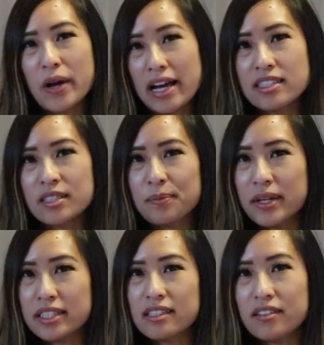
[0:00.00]

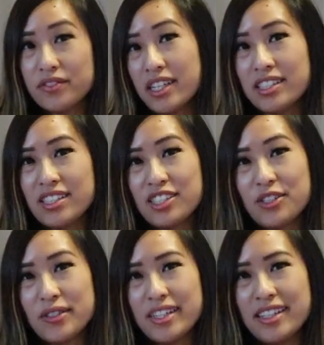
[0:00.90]
aspect of
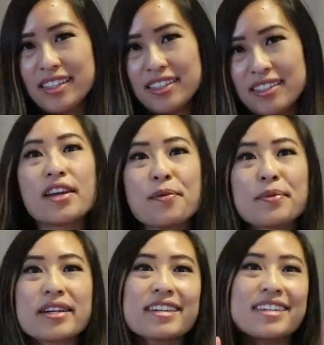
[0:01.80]
dentistry.
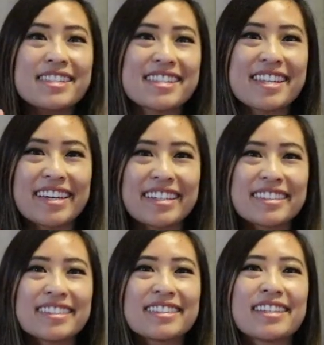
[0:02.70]
Number
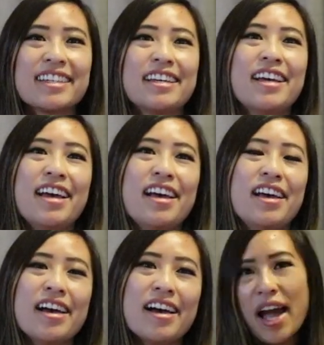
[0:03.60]
six,
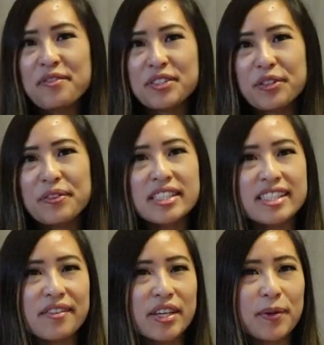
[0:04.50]
after
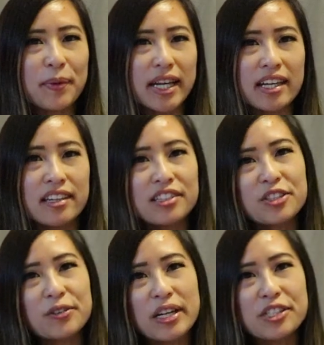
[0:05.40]
receiving my
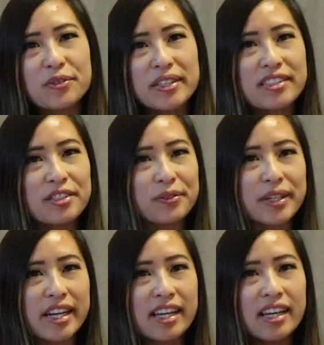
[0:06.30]
undergraduate
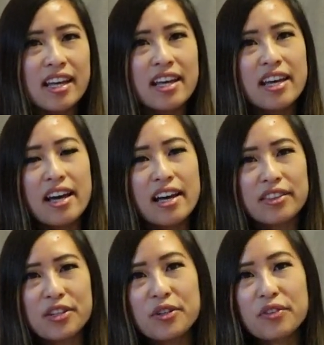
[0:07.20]
degree
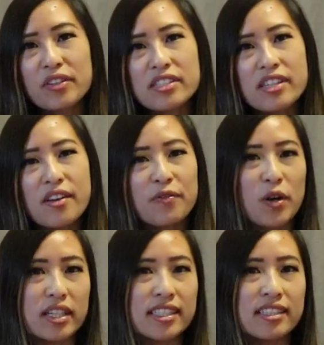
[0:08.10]
at the University of
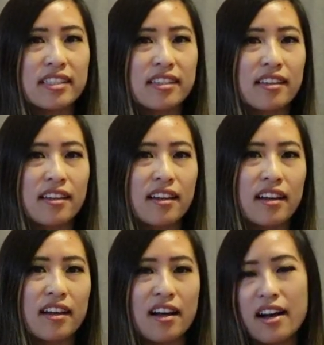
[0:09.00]
Washington,
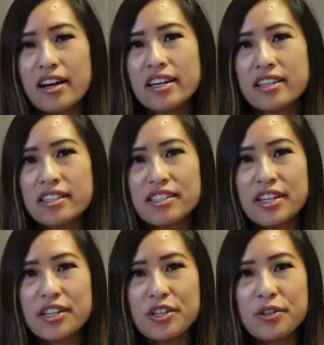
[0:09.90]
I
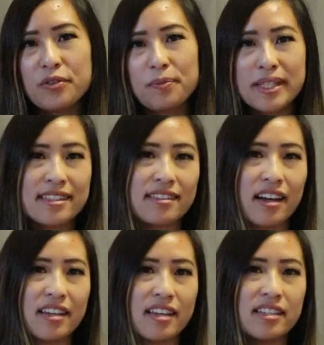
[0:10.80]
continued my
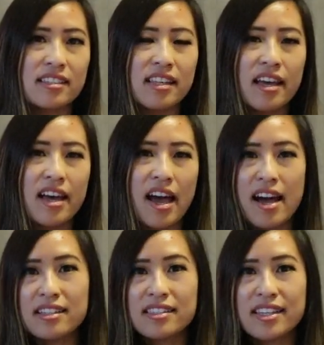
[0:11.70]
studies
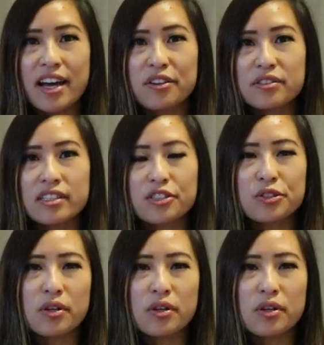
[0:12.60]
at Seattle Central